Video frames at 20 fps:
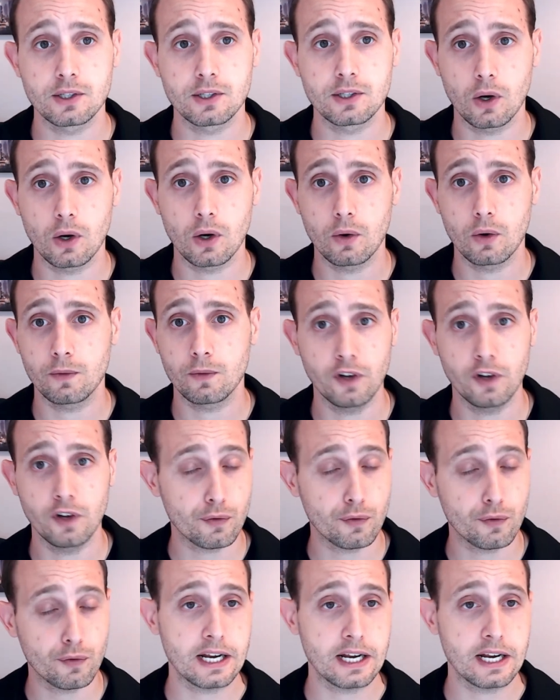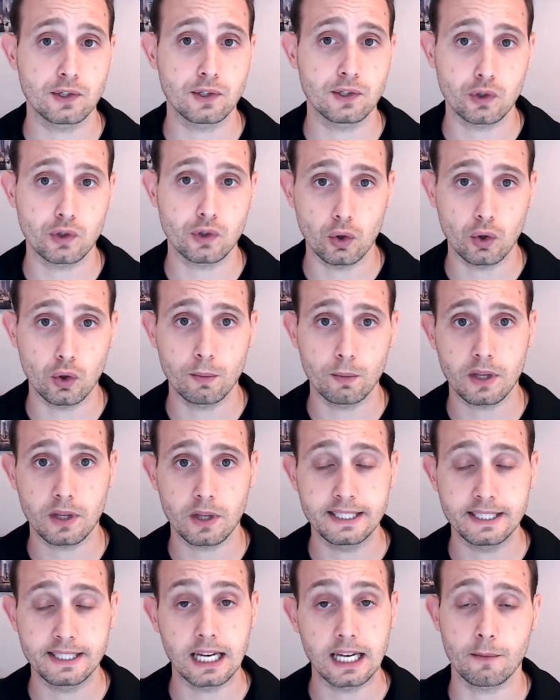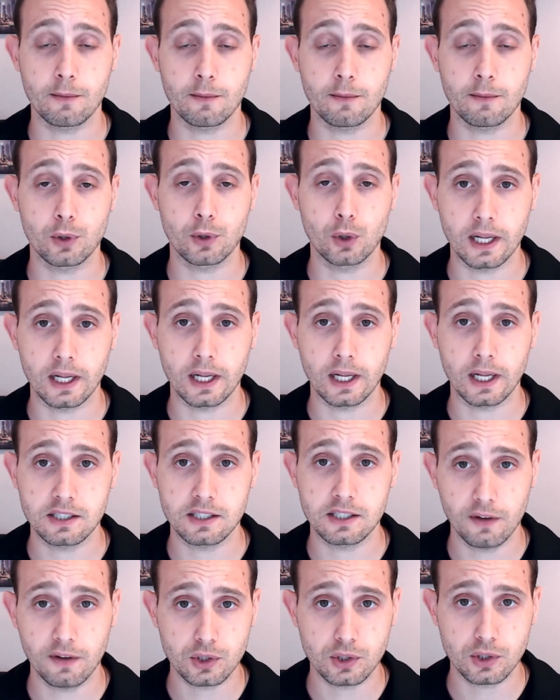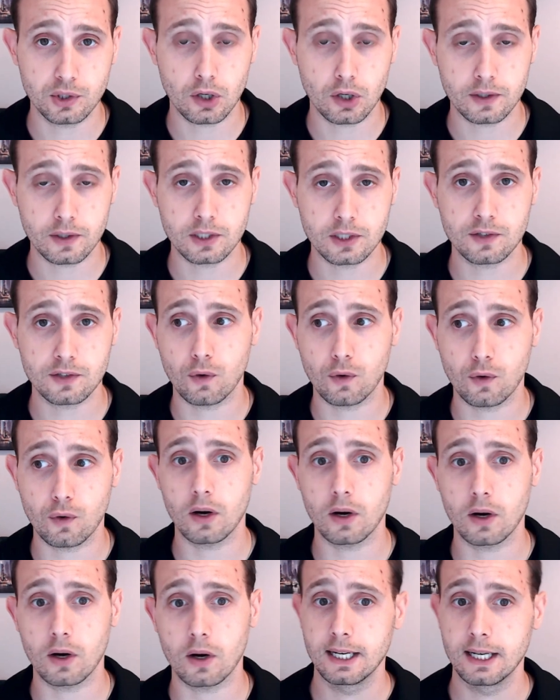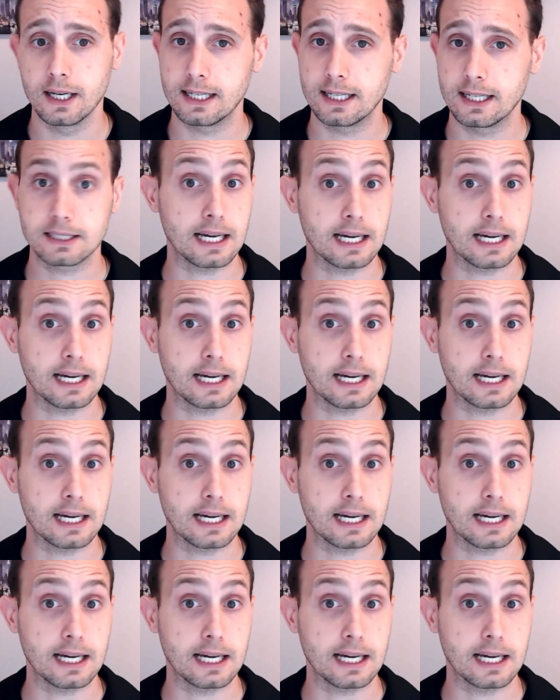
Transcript: So feel free to consume the data from the Google Ads field service for